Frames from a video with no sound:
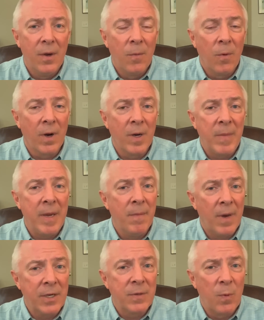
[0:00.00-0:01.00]
we're going to be
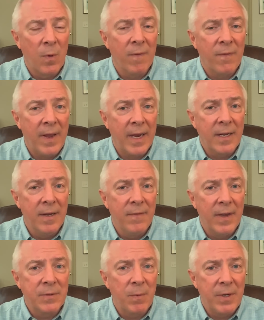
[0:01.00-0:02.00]
much more effective
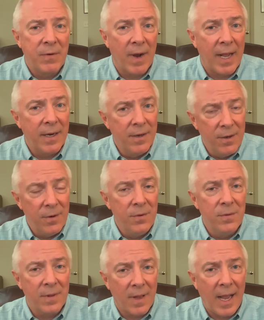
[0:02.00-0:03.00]
as we try to
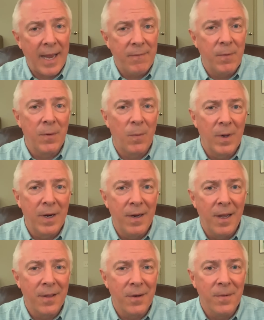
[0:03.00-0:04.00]
do life with one
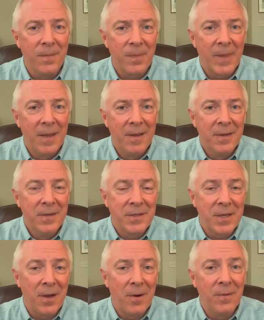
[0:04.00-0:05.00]
another.
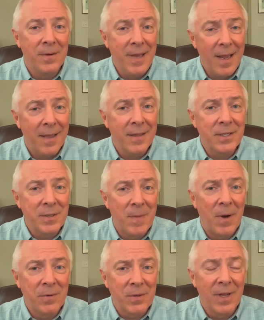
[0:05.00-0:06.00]
So yeah, this
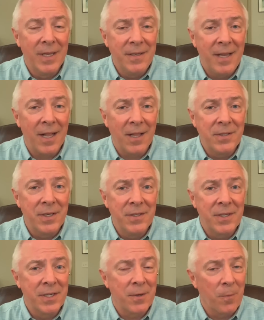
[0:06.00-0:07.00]
emotional
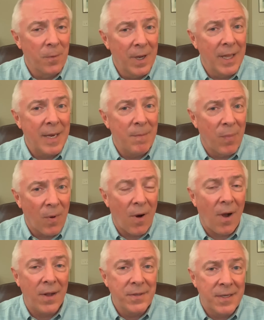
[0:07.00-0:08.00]
intelligence is a really
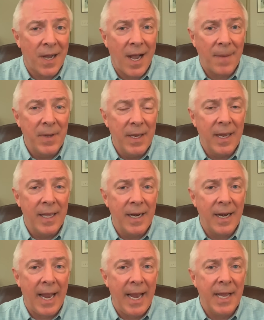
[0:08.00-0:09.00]
broad topic, and
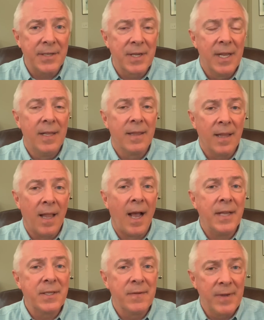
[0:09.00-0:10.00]
it has
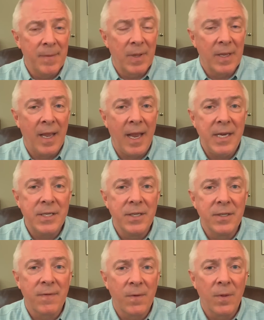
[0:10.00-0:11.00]
lots of
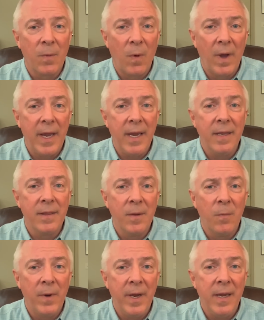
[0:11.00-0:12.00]
implications for the way that
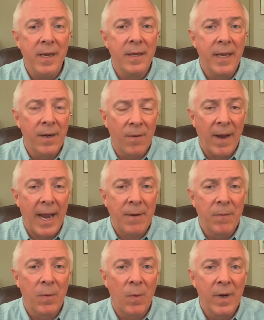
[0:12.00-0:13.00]
we interact
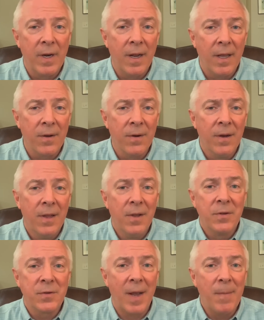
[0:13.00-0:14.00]
with one another.
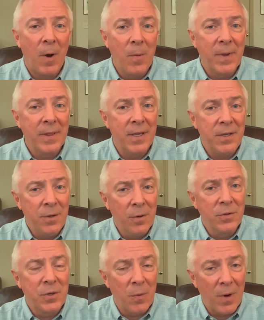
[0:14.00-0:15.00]
So I'm hoping that you'll
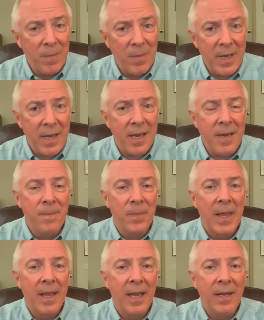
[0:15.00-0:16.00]
join me
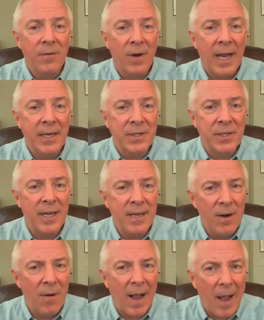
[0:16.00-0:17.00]
in trying to say,
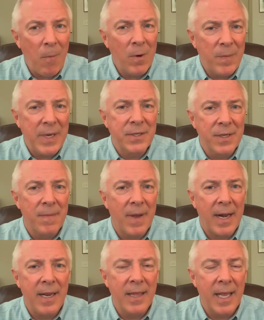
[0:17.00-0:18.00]
I want to be
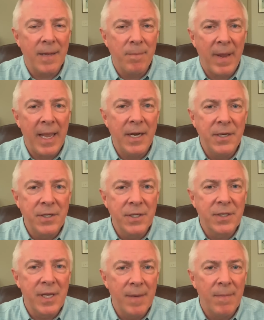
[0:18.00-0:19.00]
somebody that
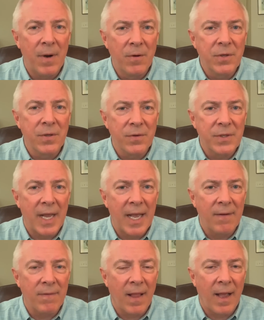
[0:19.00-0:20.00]
manages the emotional side
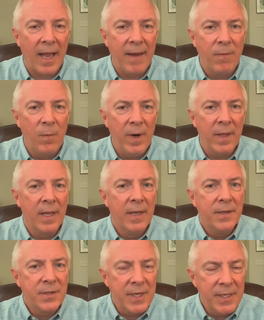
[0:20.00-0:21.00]
of life with
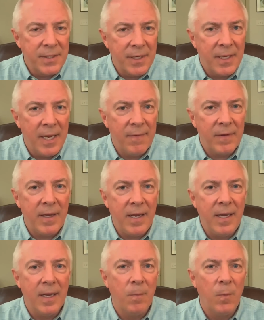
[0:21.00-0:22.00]

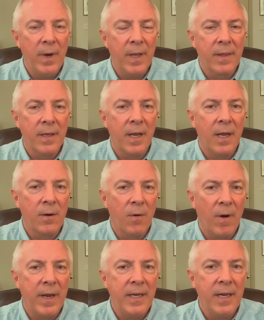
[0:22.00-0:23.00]
sensitivity and with a
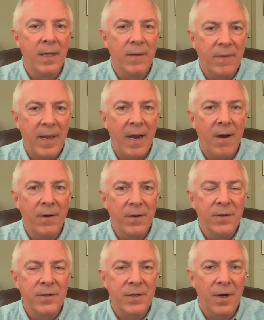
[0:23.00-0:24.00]
great deal of care and
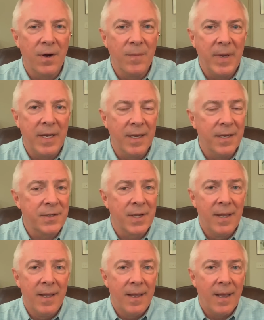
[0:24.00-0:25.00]
concern, because
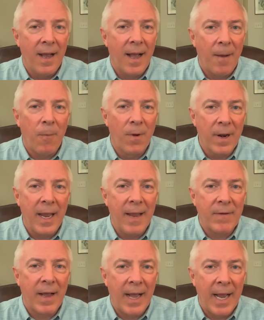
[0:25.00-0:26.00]
I want to
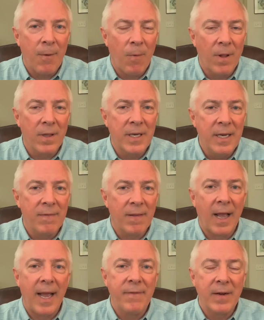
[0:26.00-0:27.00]
have a high quality of
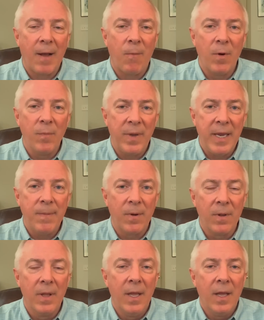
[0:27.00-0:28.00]
life, and I want
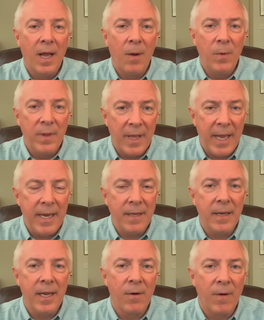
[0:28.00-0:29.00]
people, when they
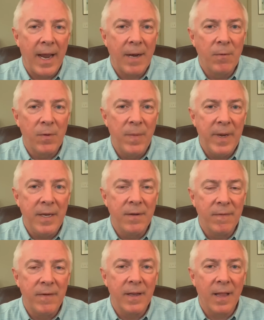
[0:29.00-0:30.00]
interact with me, to
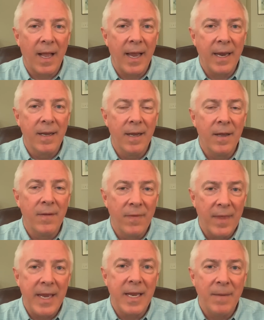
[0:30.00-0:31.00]
feel like
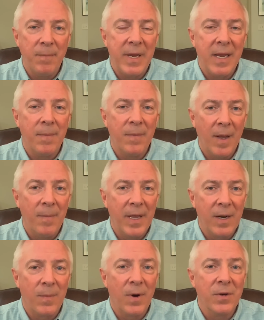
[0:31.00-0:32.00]
they can be a
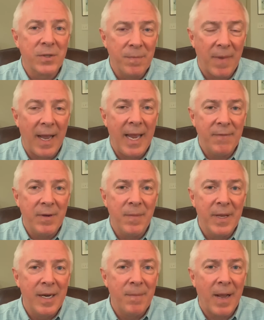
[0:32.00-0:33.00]
better person by having
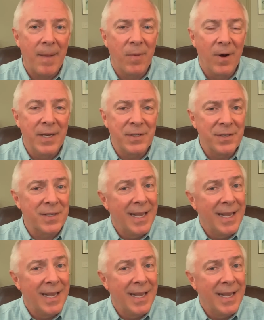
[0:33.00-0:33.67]
been in my presence.